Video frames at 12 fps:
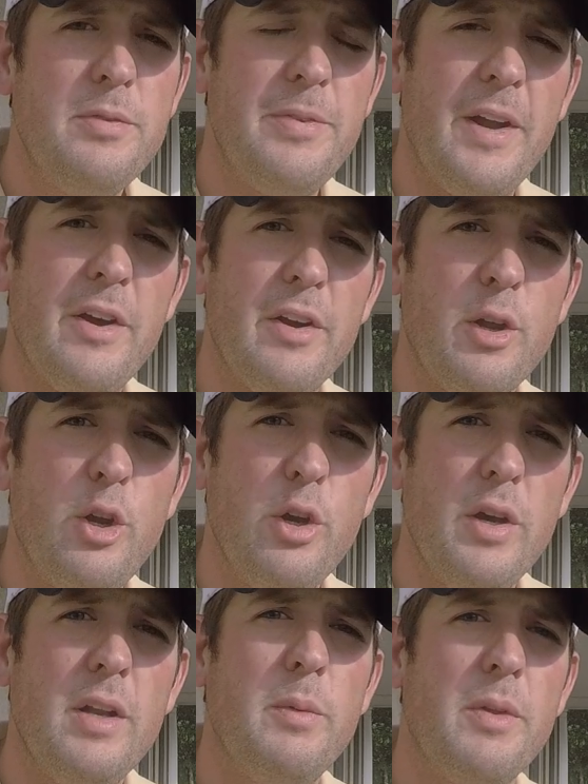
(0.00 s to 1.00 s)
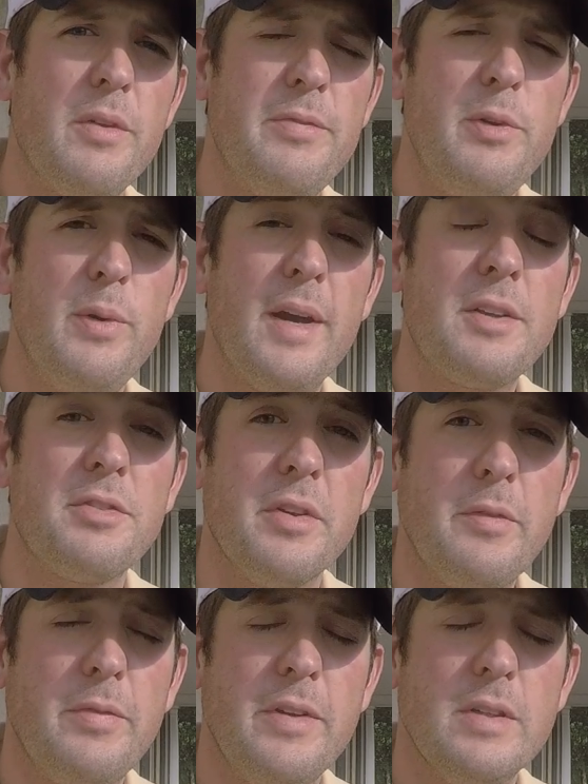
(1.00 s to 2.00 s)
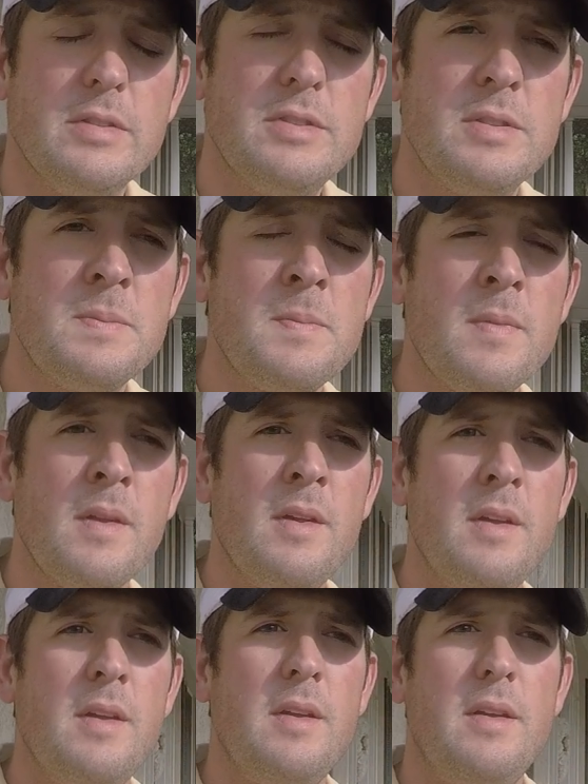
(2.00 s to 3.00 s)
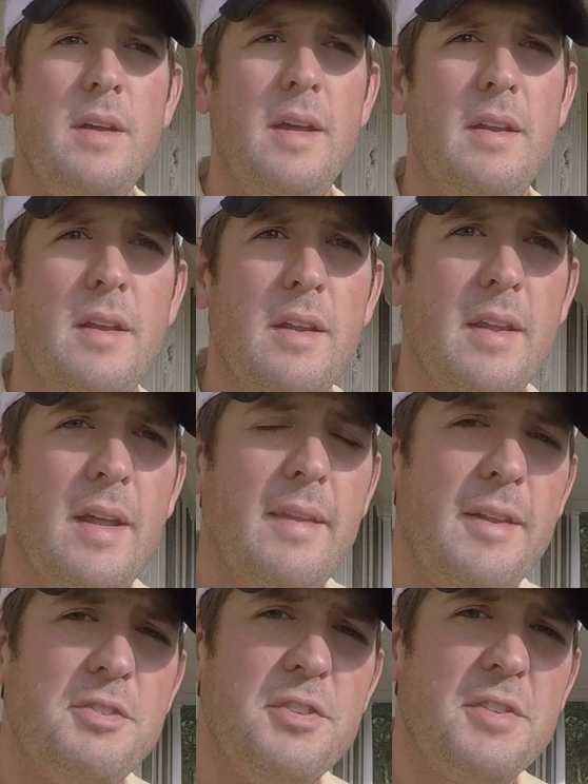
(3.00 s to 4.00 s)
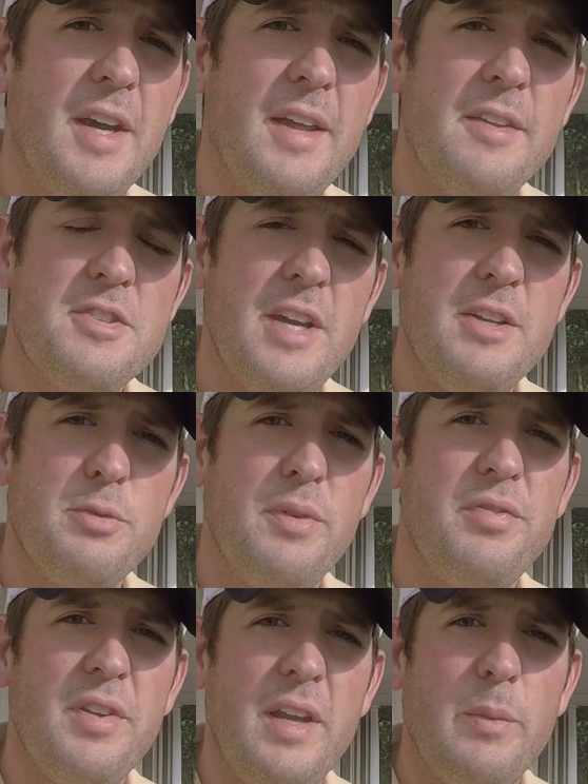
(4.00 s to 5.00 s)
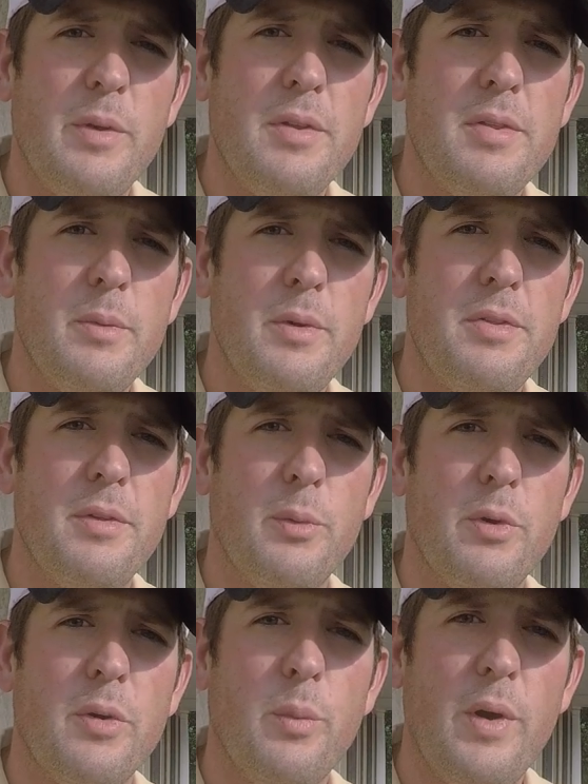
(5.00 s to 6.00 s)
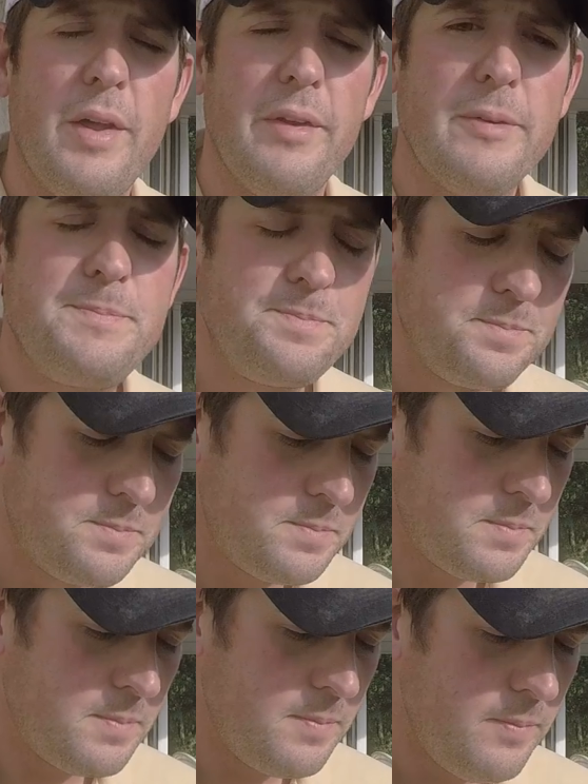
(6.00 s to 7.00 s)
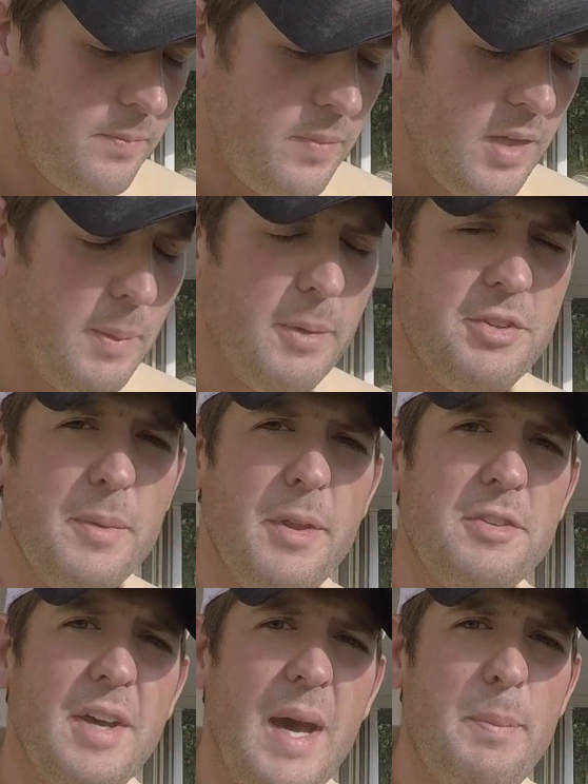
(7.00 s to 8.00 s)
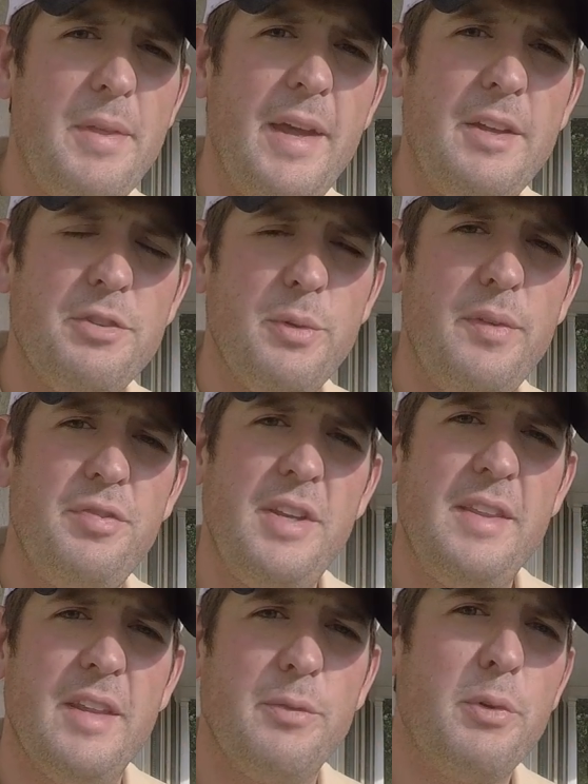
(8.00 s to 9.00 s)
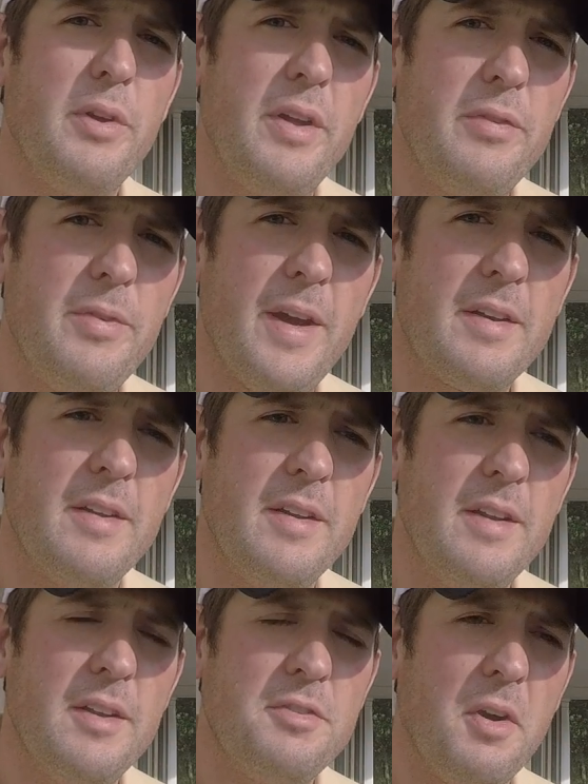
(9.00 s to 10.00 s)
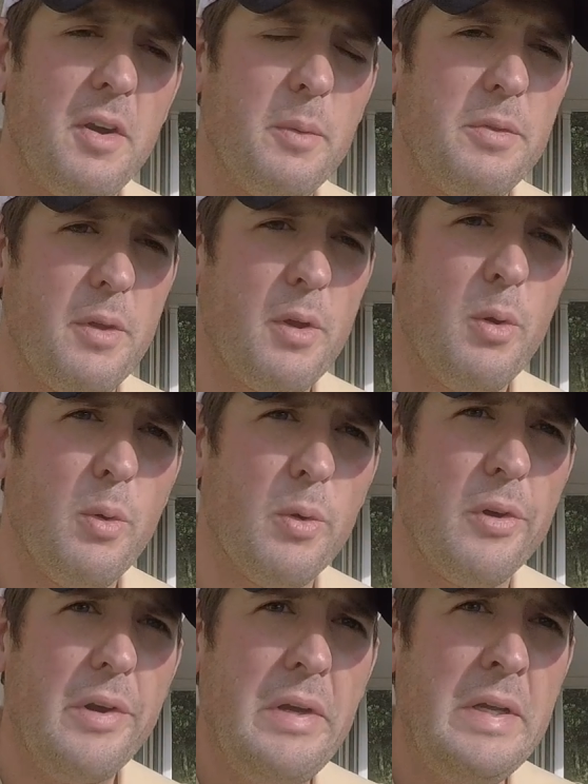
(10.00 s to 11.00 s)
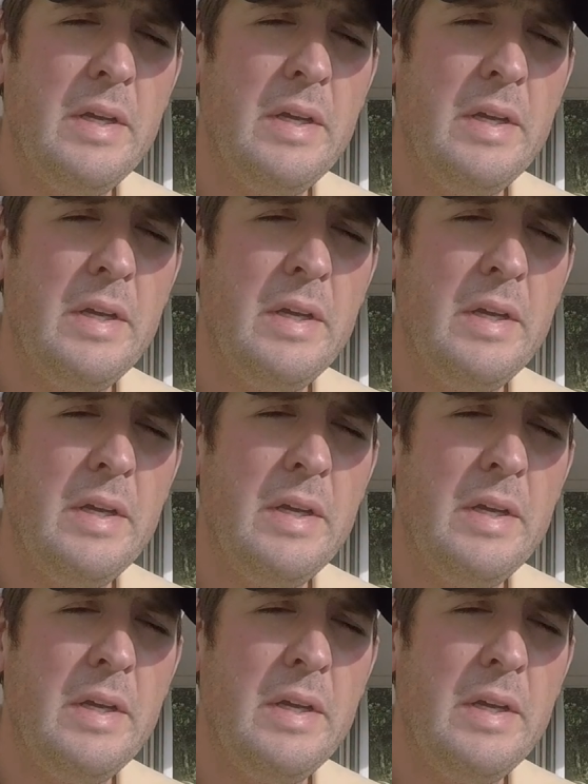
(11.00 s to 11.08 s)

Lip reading: fair to good with a few excellent fields. And that's just kind of the change we've seen with the warm weather. But some of the top things that we've seen that have really affected, starting with the corn,